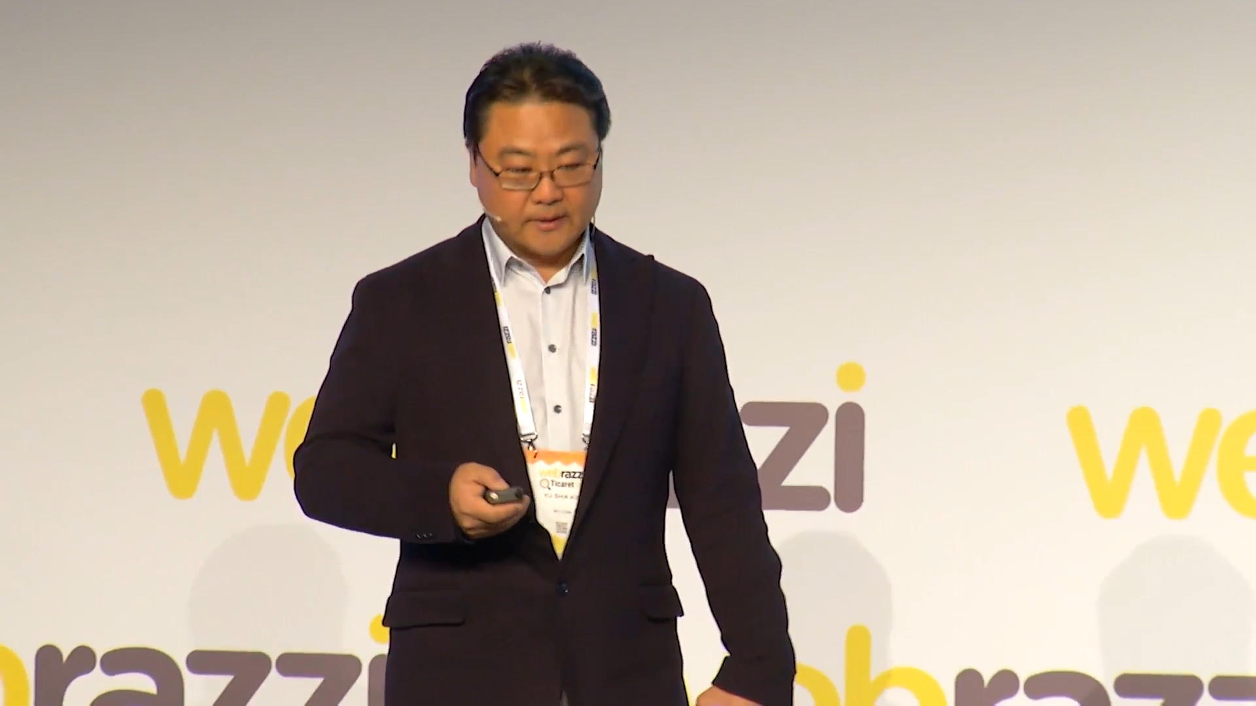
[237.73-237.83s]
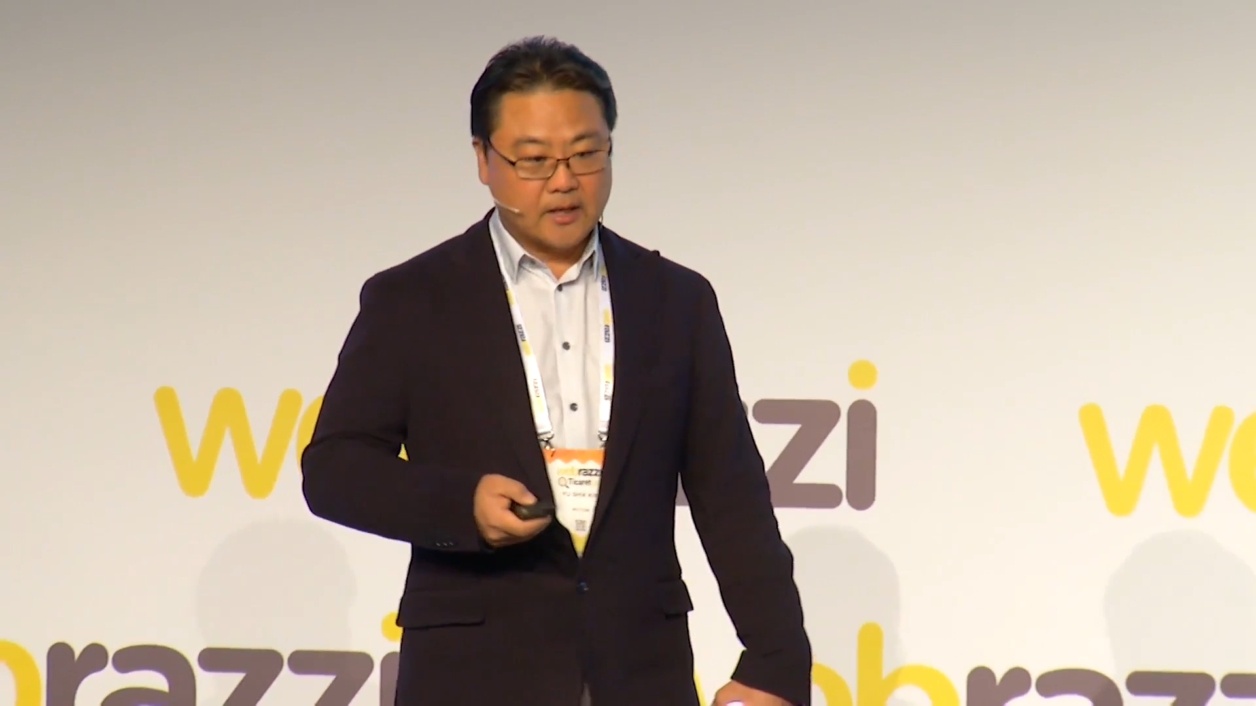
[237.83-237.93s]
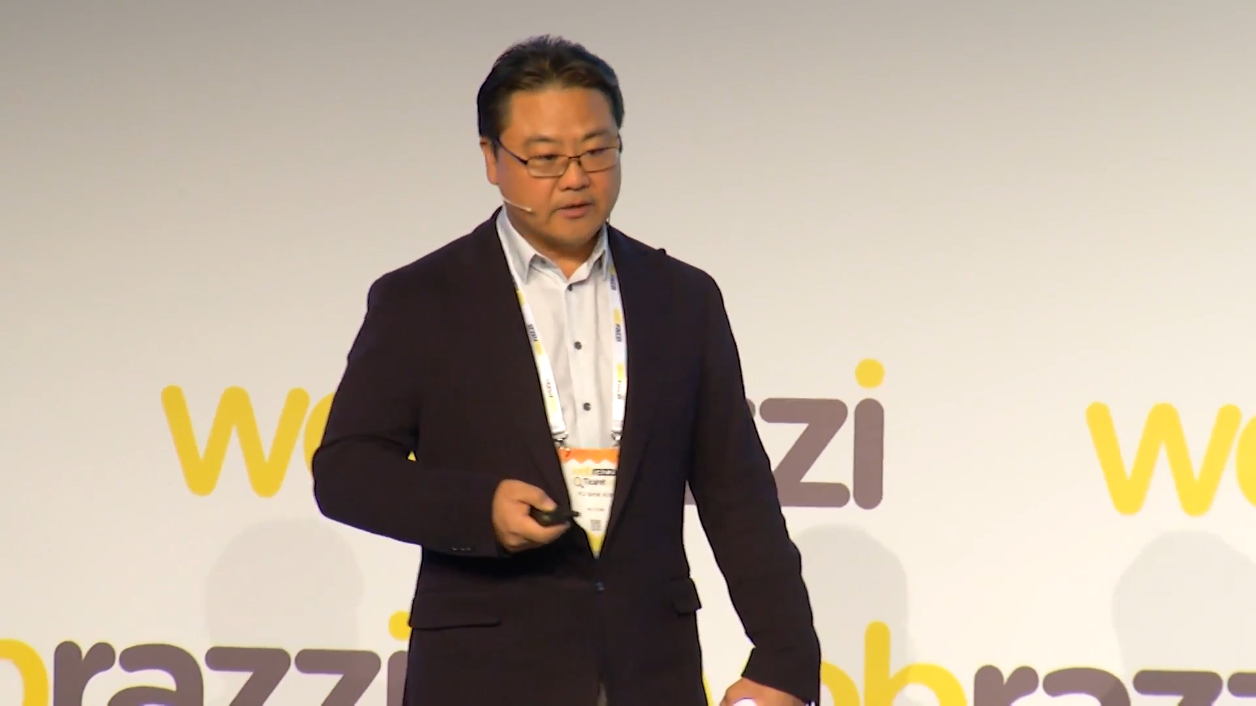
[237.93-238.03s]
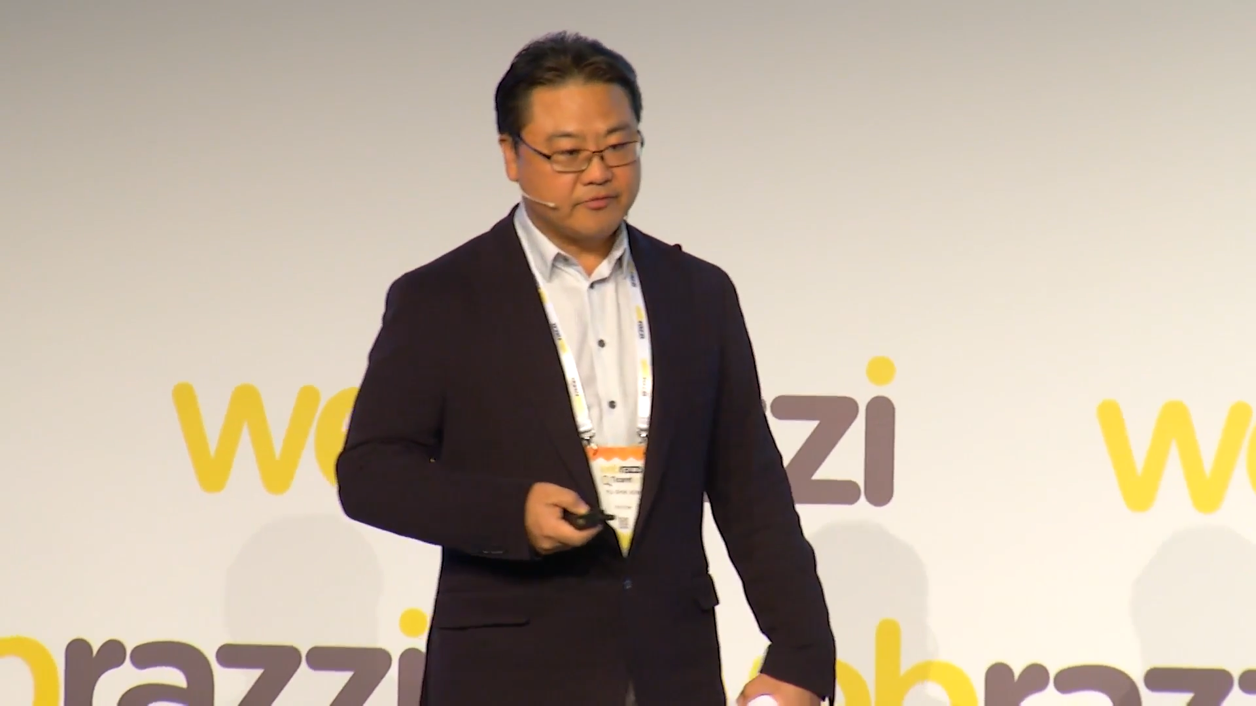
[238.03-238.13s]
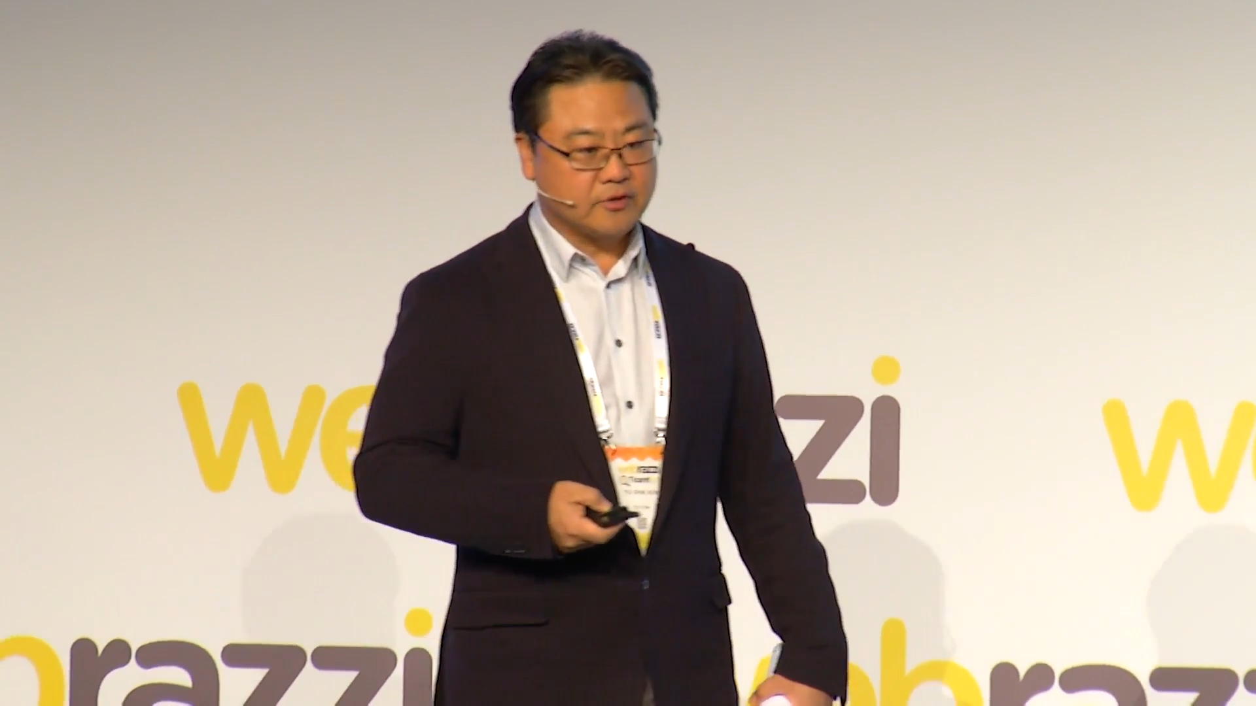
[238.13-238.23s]

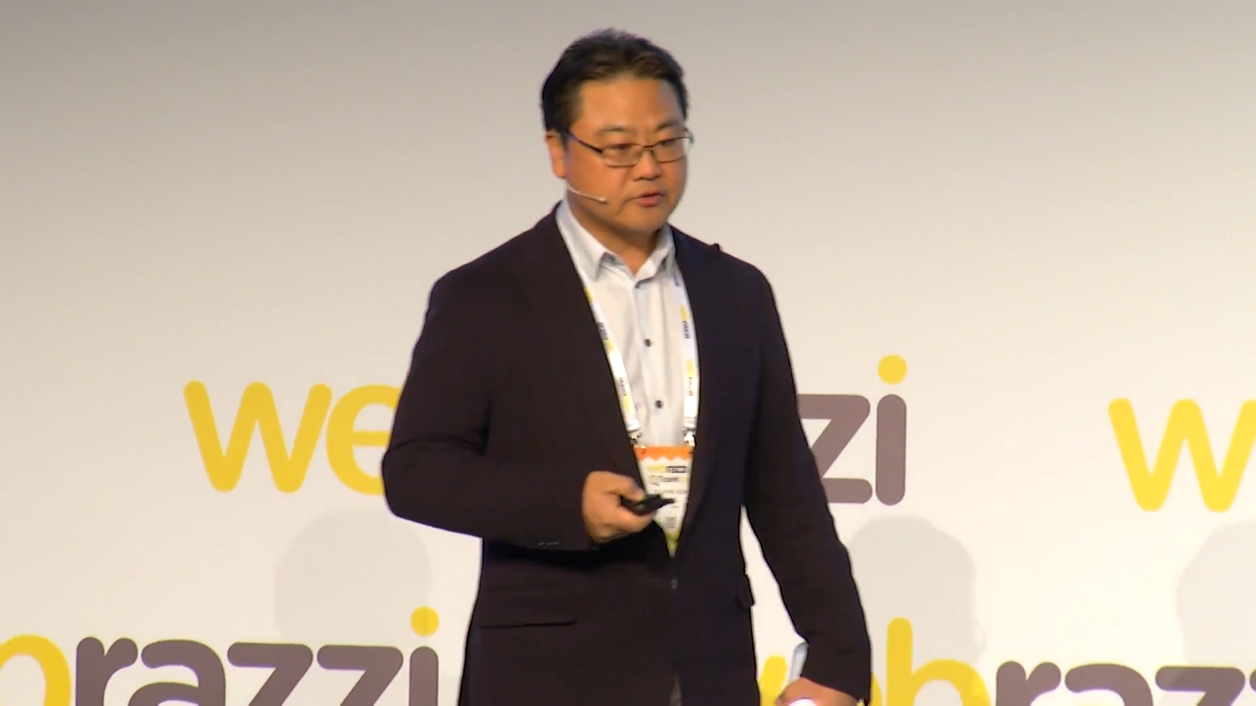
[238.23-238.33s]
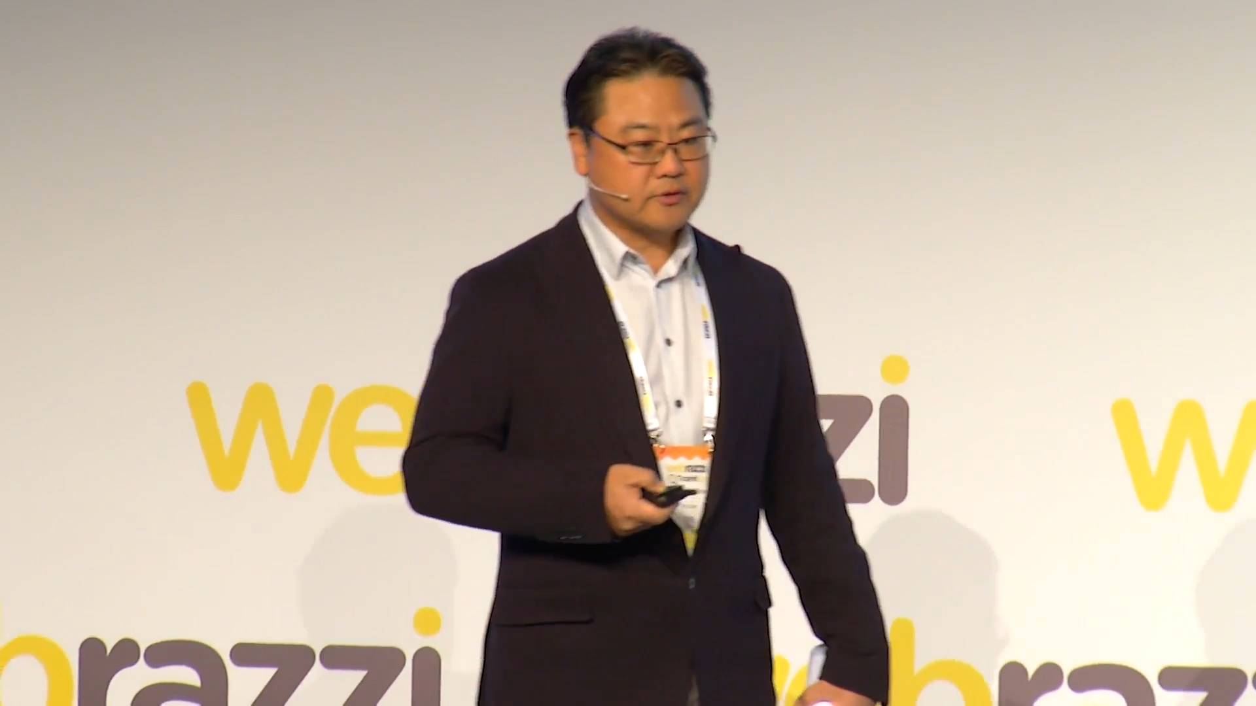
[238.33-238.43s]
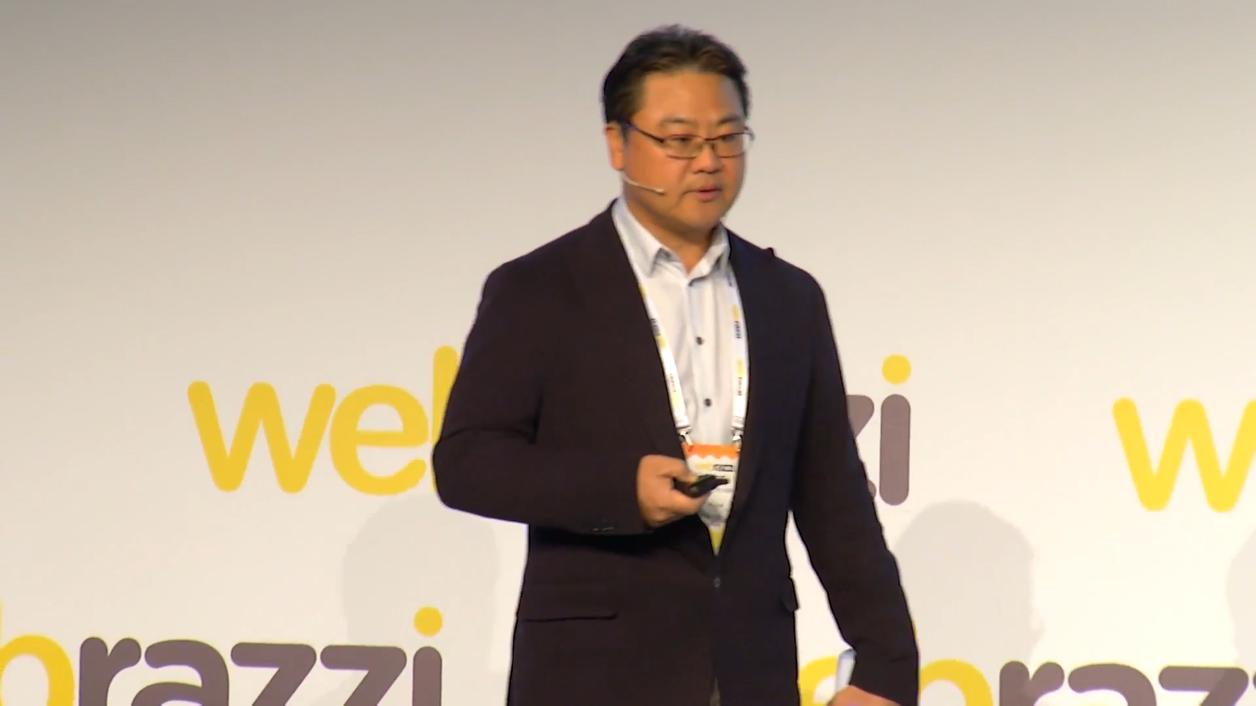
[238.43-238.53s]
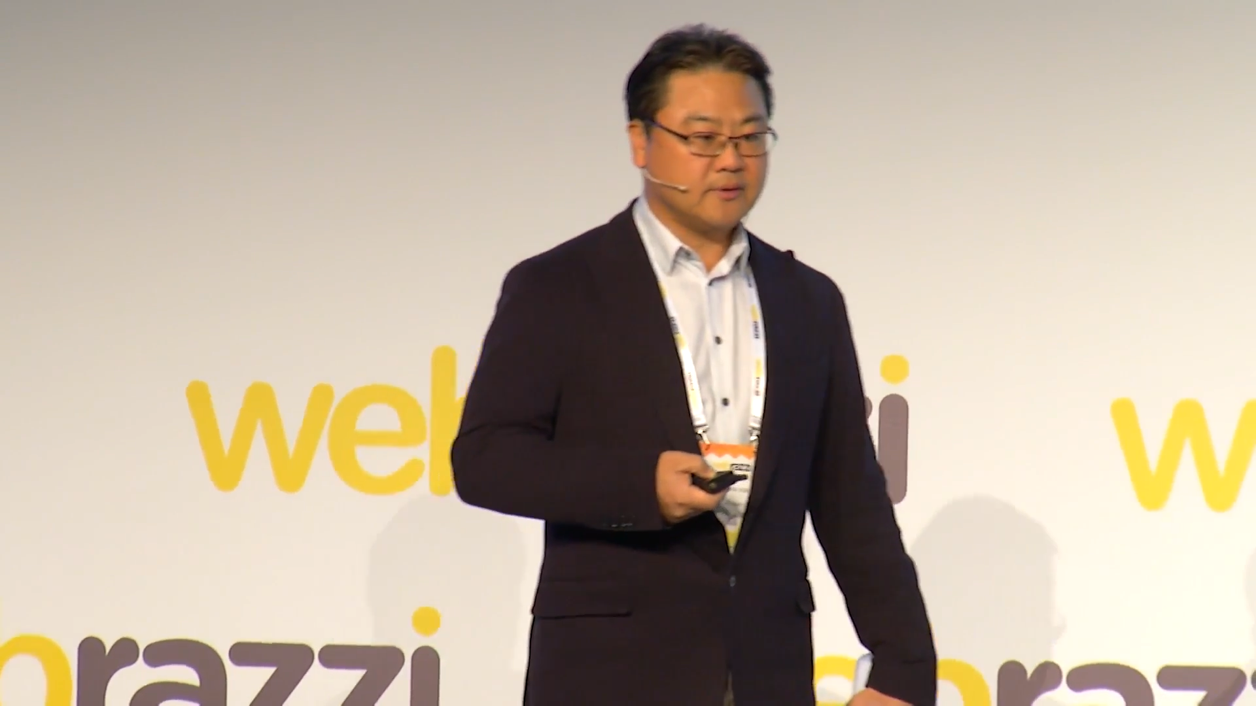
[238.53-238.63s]
Now, if you look